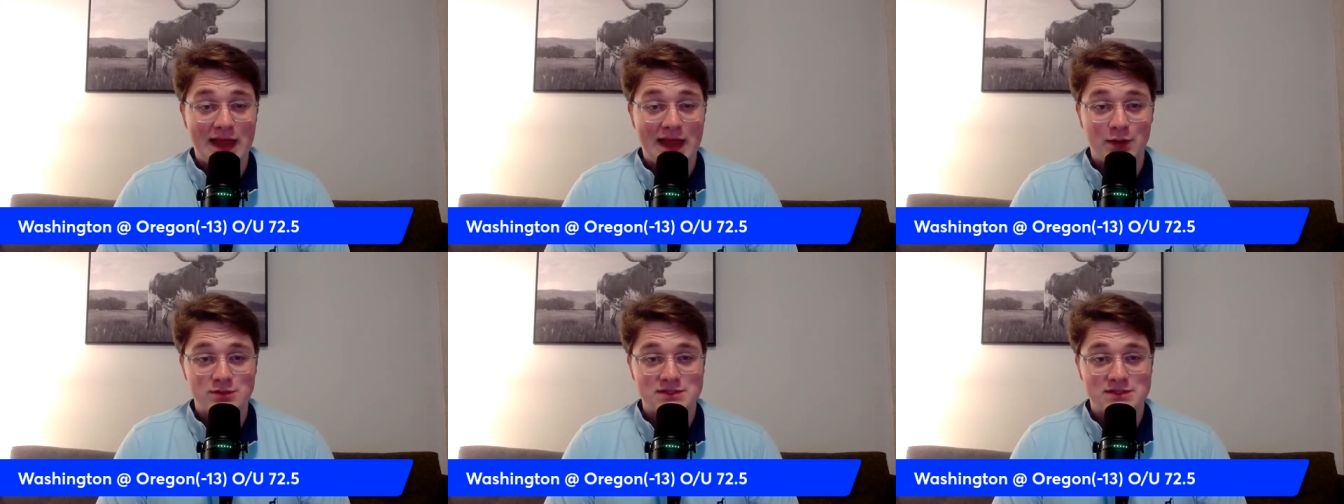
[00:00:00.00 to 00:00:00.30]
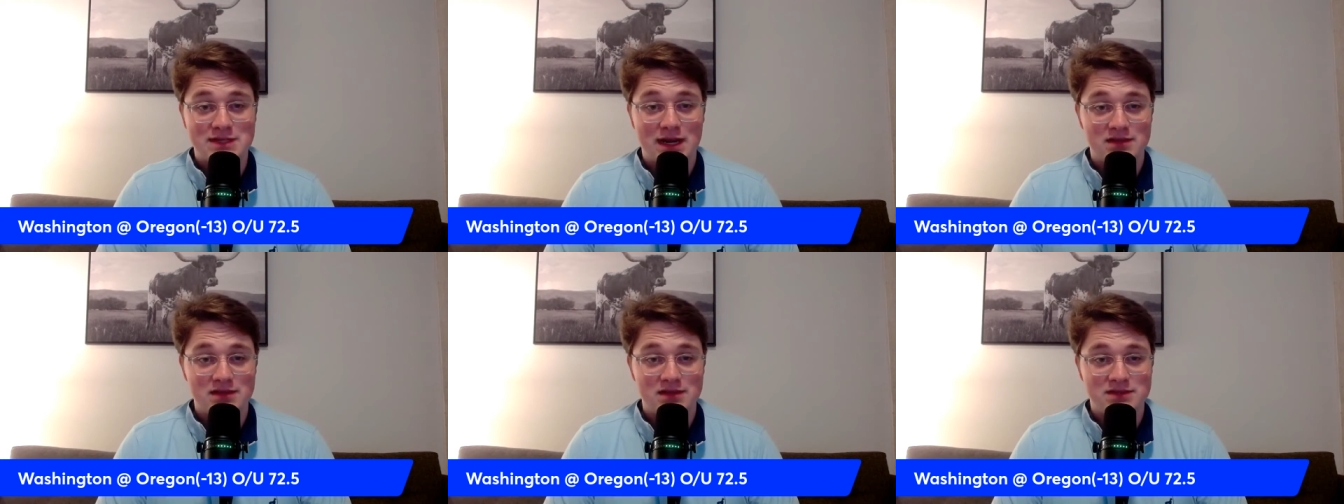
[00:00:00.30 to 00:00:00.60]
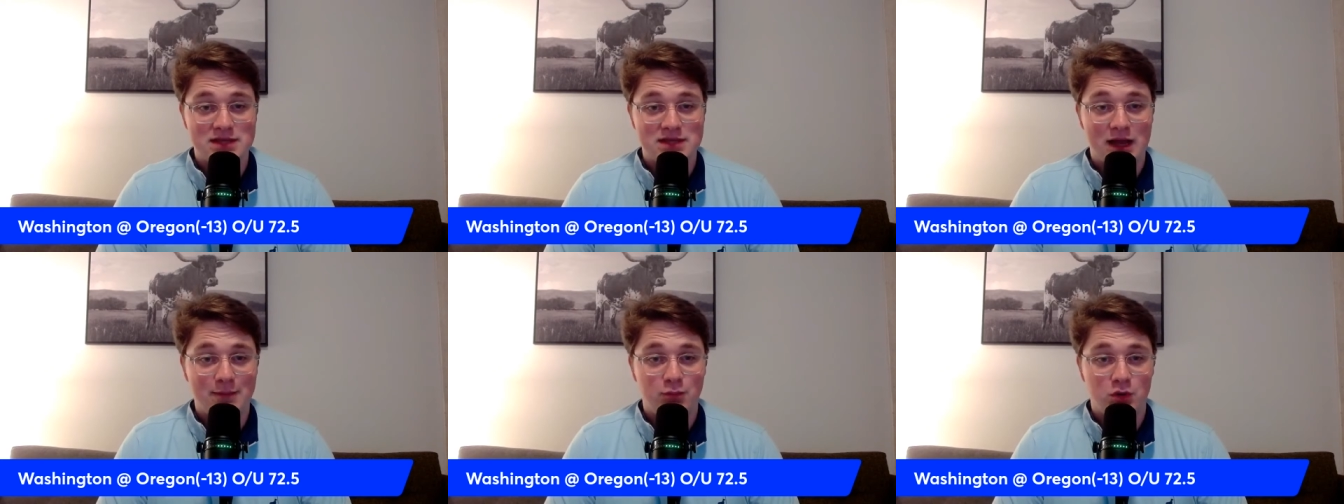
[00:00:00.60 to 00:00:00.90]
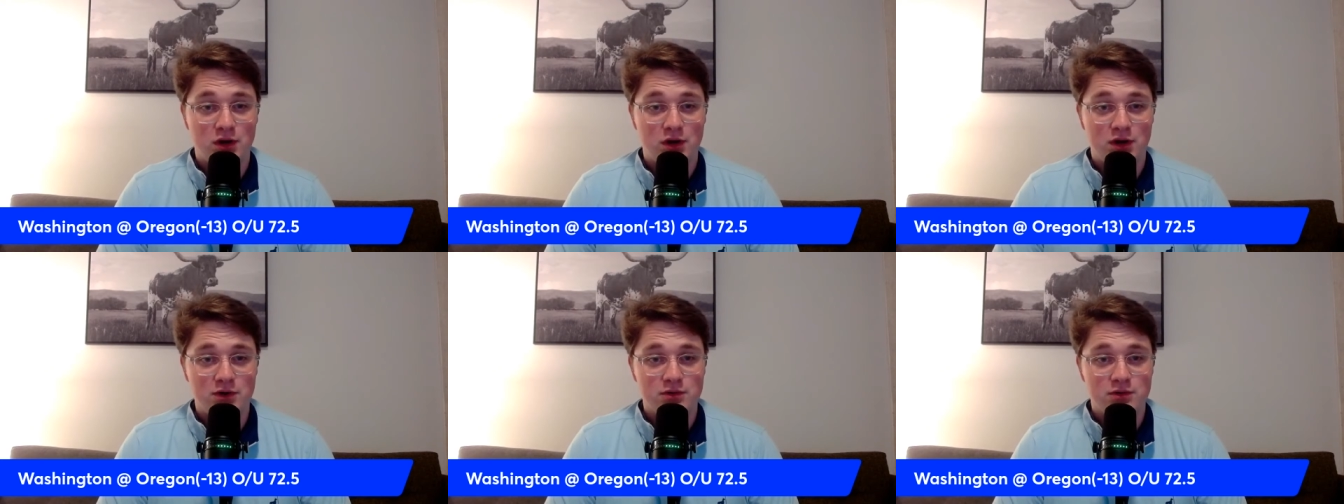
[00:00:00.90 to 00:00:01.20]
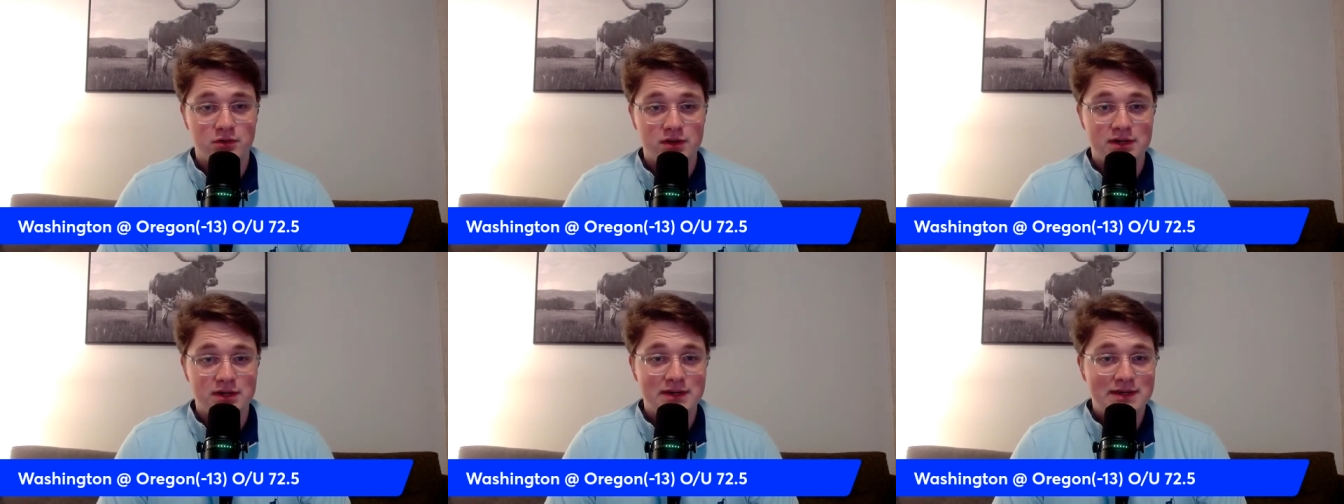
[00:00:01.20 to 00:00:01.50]
outside of the top
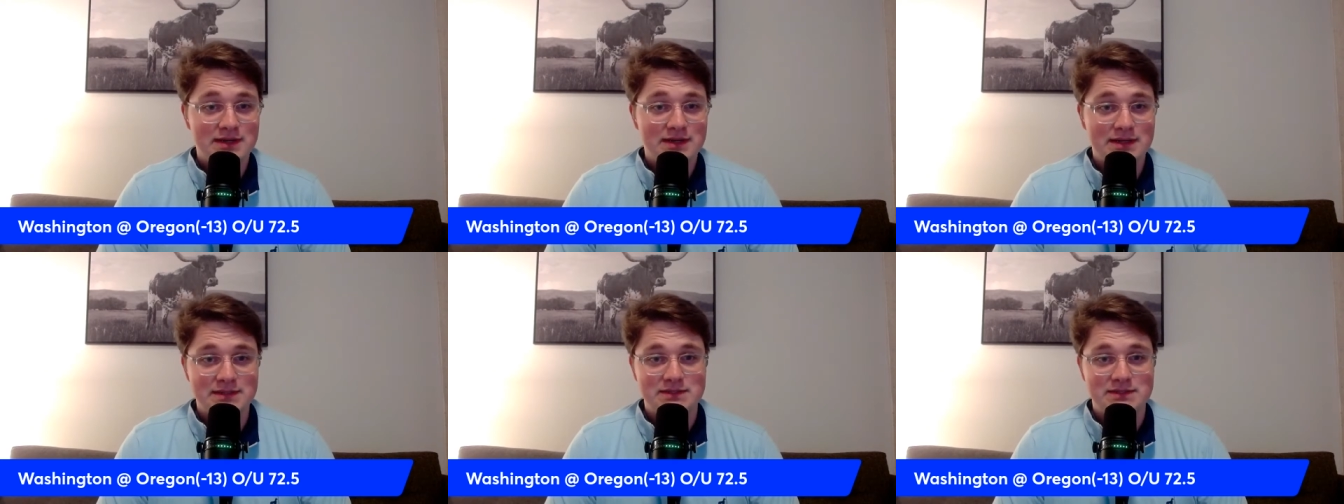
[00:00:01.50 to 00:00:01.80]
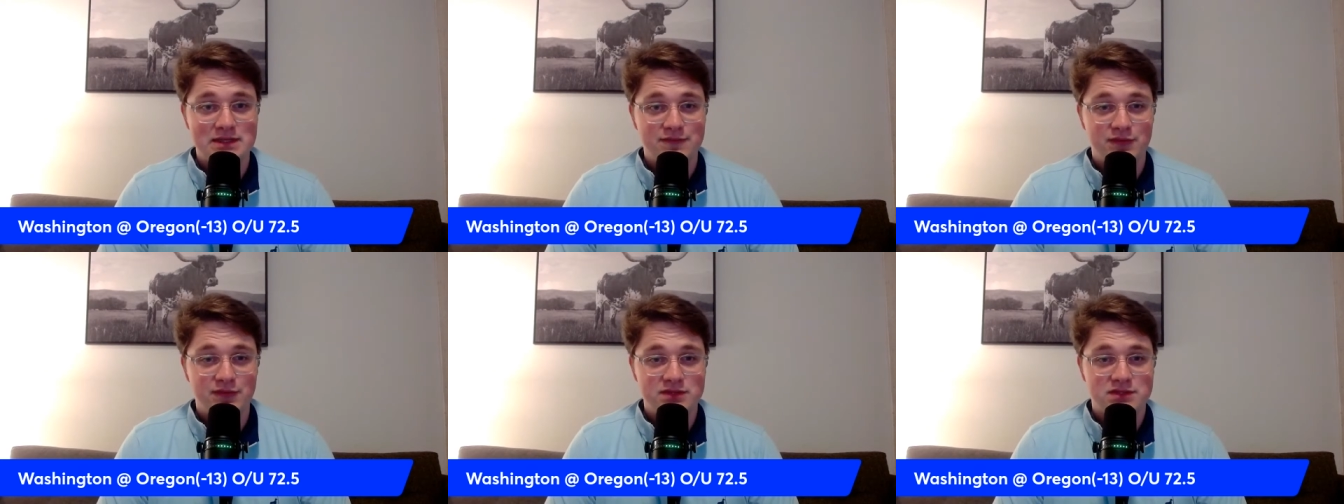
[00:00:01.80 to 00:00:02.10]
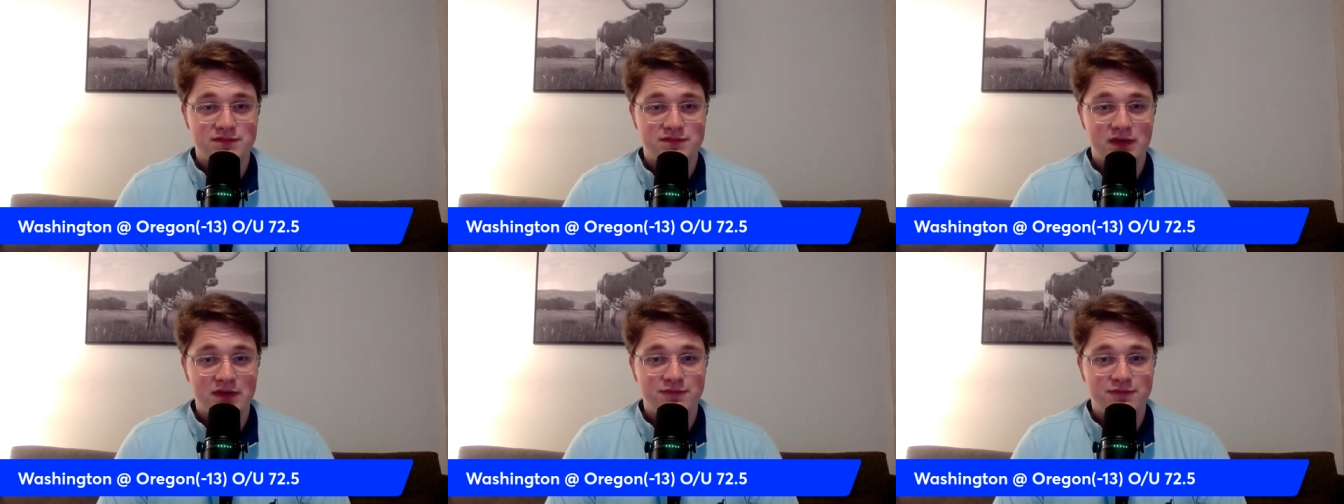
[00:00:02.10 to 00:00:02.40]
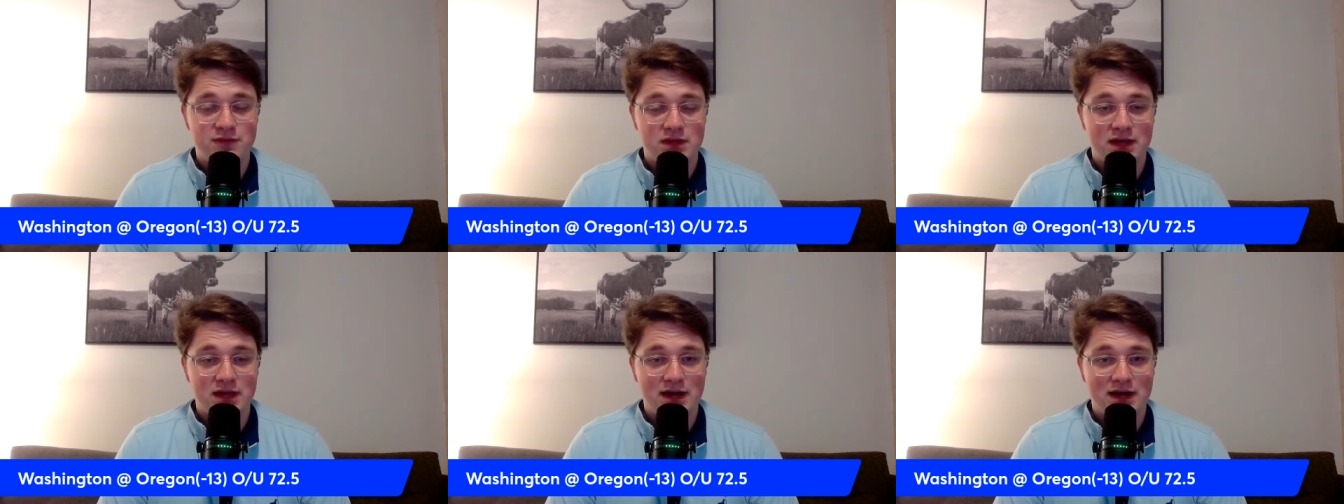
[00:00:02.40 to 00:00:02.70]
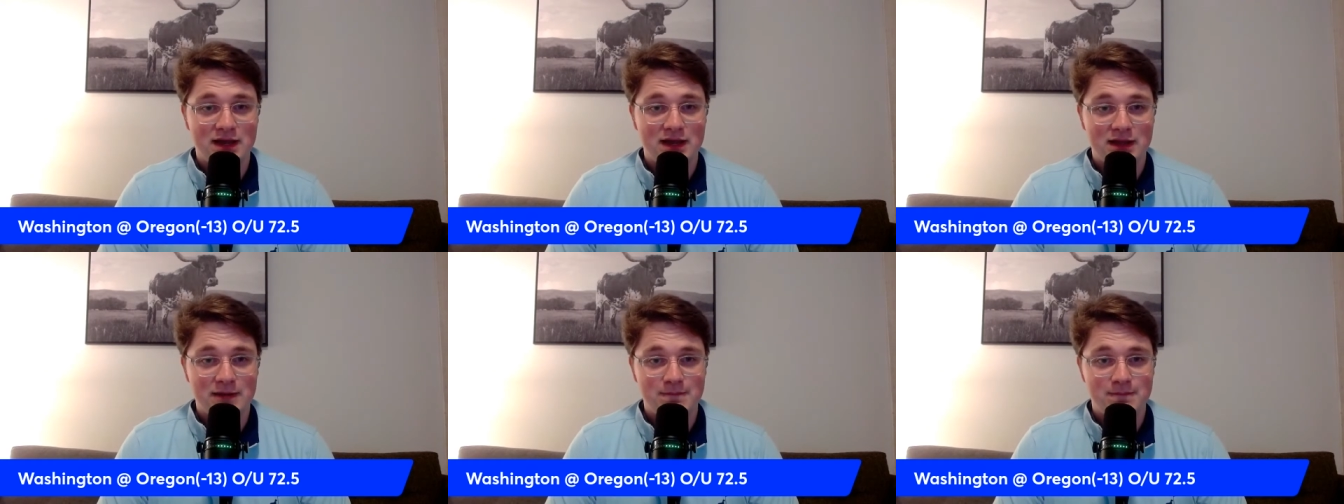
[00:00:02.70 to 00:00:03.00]
100 in defensive FEI.